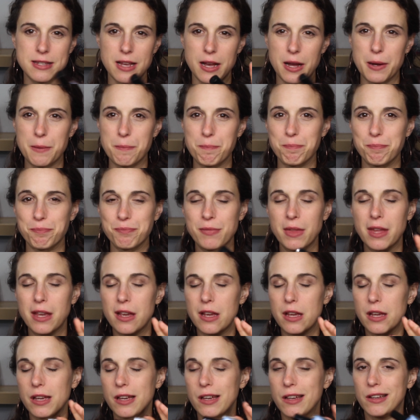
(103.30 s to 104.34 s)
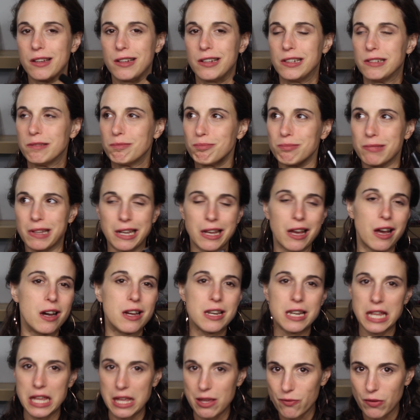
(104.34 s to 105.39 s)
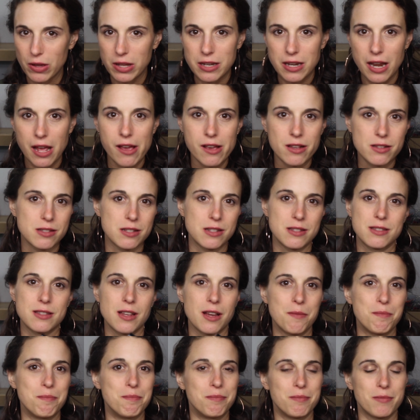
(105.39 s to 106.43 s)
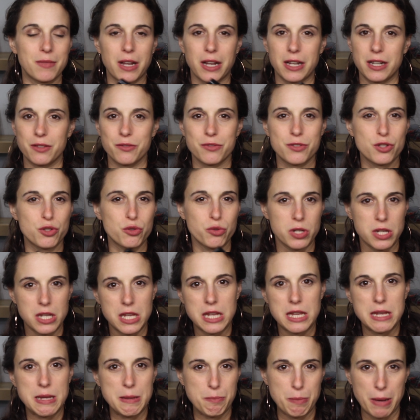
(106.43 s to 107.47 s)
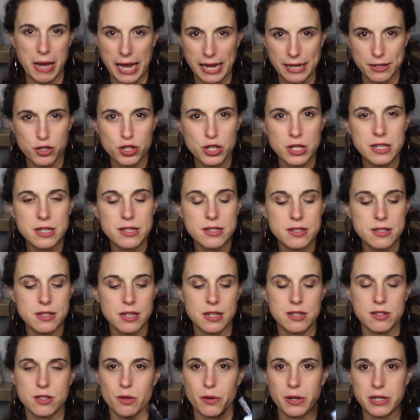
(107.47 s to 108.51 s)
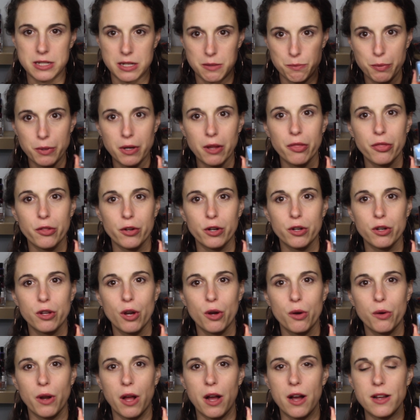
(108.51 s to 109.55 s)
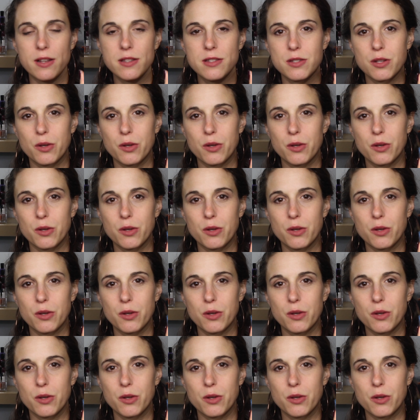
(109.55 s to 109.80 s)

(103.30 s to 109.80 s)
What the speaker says: some like unevenness and some kind of streaky patches, and so I did put a 3rd coat on.